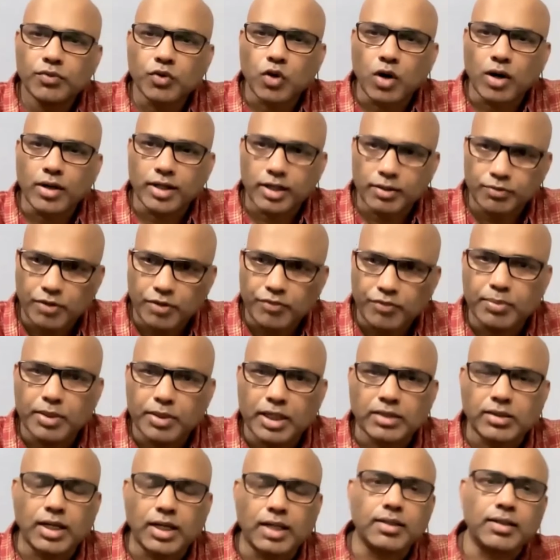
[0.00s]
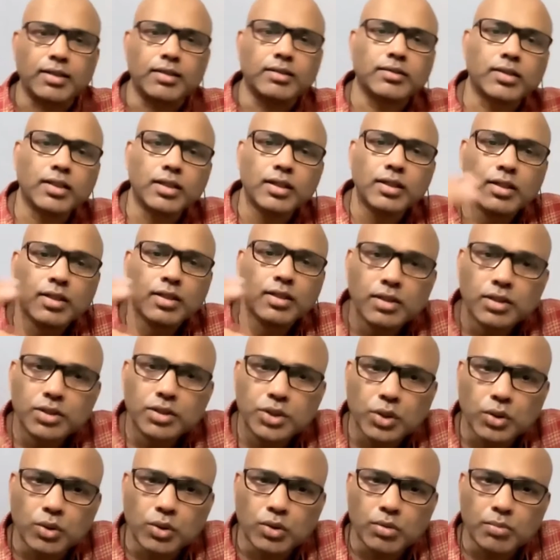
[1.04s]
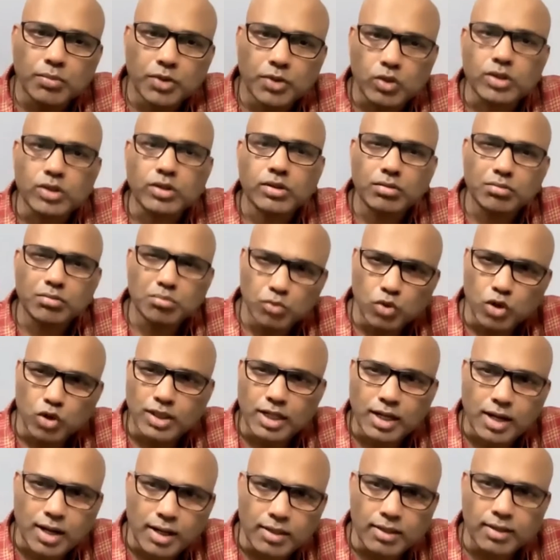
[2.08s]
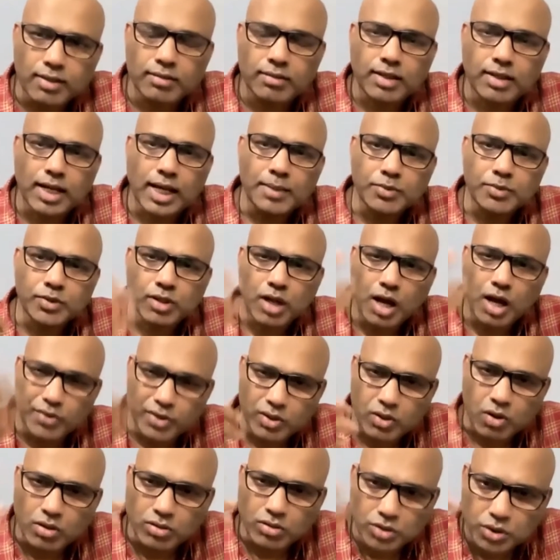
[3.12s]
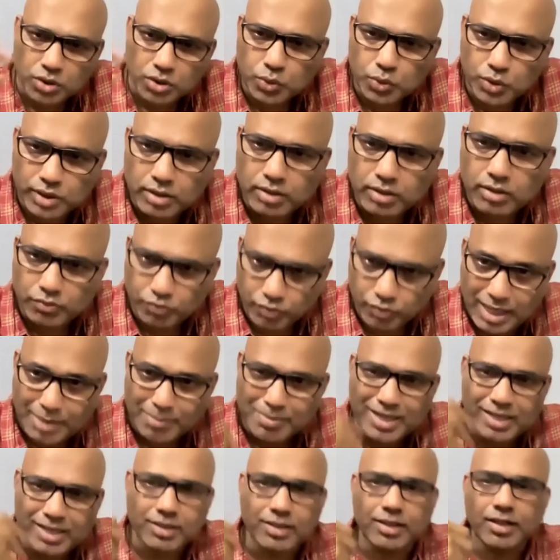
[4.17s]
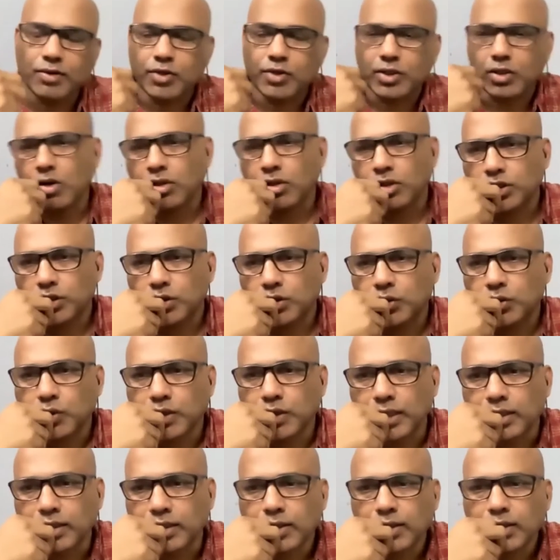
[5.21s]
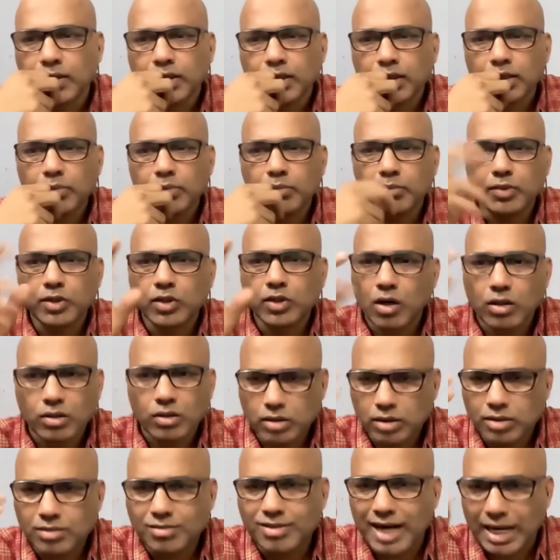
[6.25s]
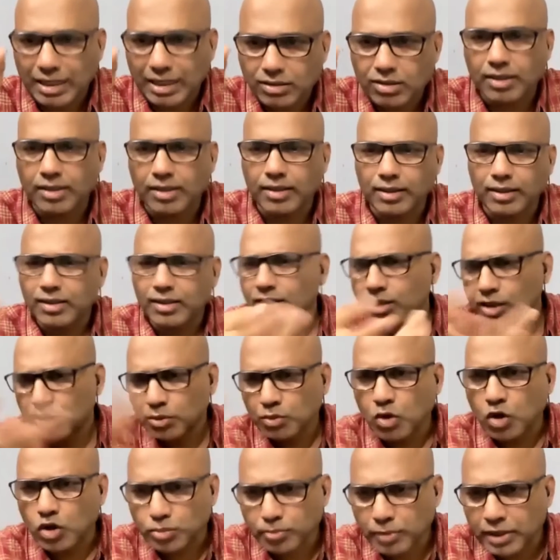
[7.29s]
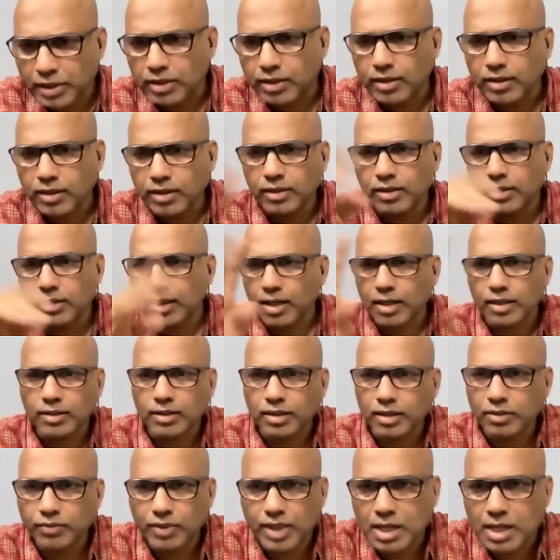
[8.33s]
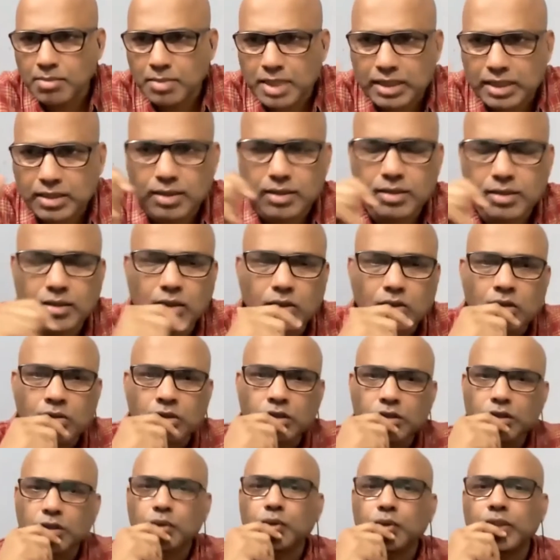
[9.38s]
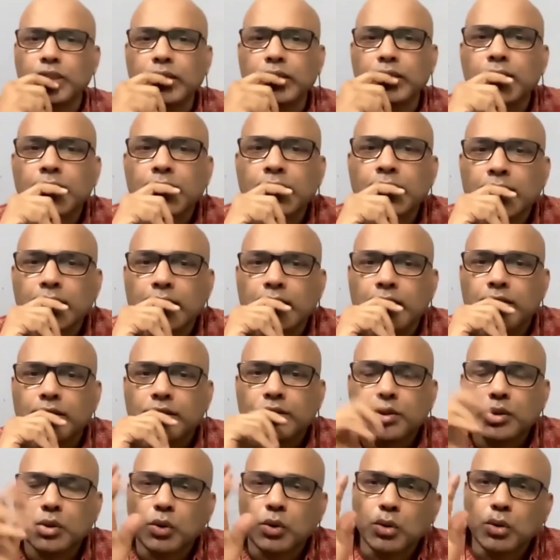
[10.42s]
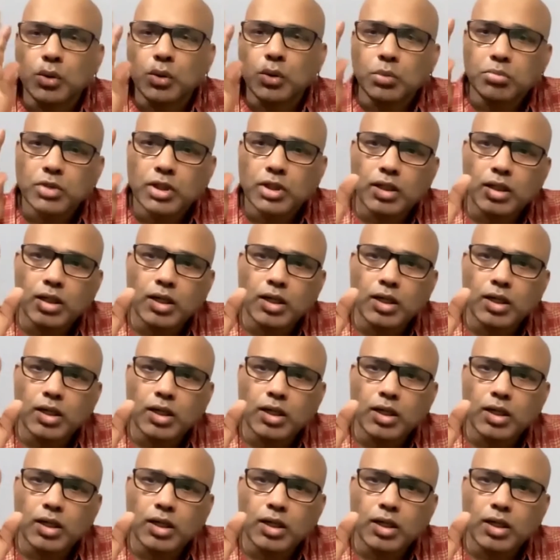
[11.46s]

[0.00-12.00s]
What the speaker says: 450 plus articles. So, because more than 100 times our Constitution, we amended our Constitution. Not drastically, cosmetically, here and there we amended the Constitution. So,